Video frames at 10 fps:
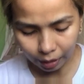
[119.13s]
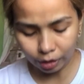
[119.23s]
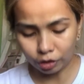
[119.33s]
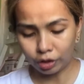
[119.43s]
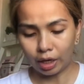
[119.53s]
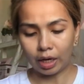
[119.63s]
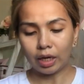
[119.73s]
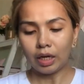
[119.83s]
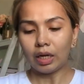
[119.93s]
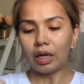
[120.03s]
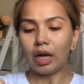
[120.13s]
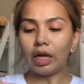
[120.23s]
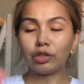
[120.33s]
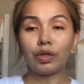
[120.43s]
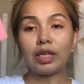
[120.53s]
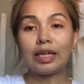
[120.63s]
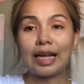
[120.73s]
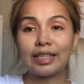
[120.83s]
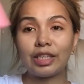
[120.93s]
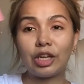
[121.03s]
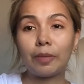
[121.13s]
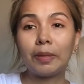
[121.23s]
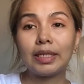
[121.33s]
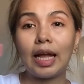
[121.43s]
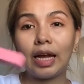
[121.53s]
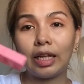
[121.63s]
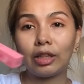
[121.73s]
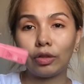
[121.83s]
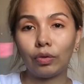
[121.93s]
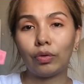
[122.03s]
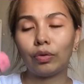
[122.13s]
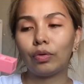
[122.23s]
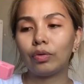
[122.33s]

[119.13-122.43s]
ayan siya. Actually, last year pa sa akin to.